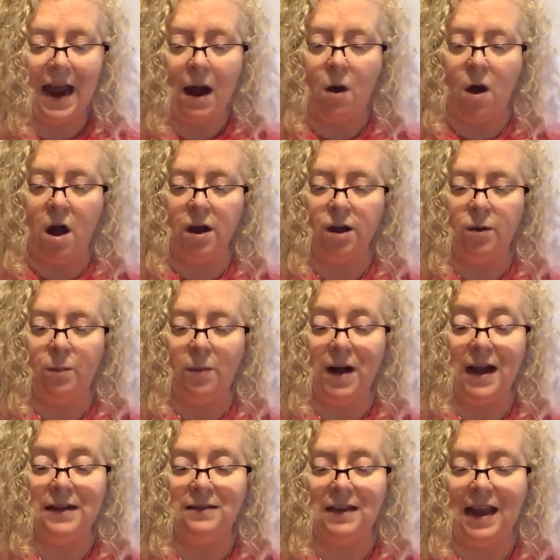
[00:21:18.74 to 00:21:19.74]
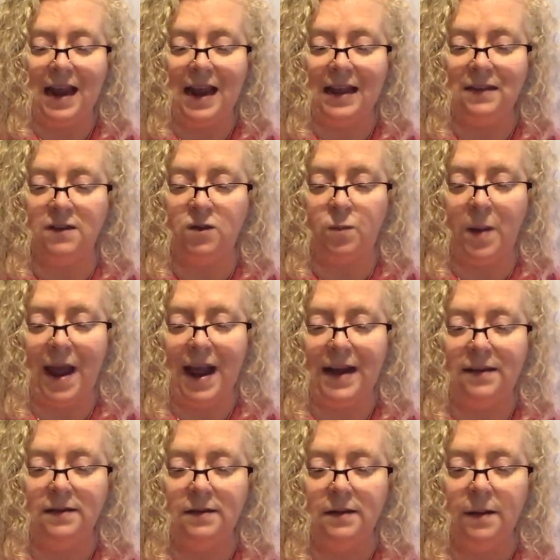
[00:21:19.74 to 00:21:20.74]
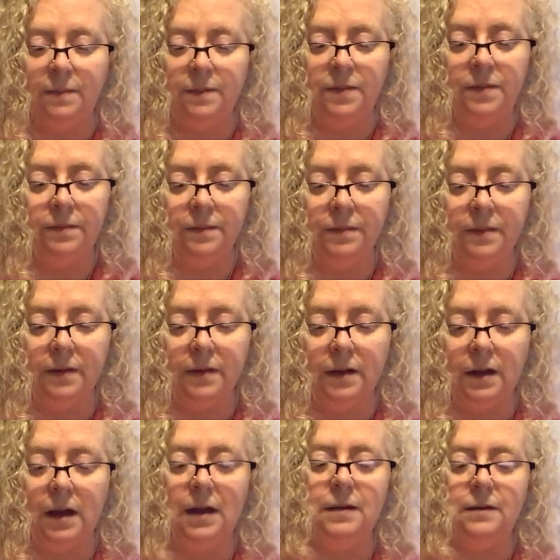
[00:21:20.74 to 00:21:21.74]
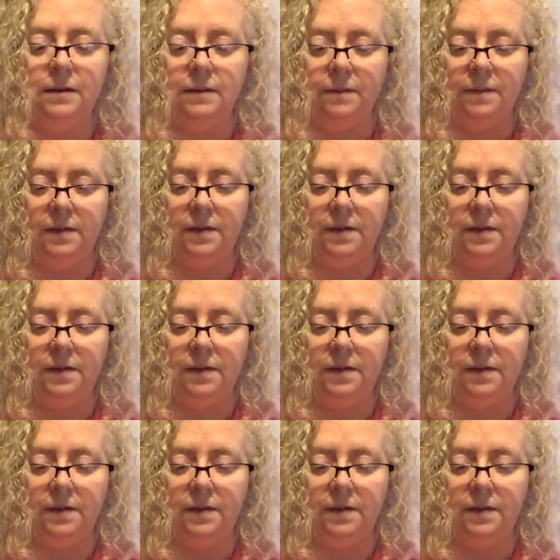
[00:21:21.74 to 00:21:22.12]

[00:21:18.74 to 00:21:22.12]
that one's body now occupies in space.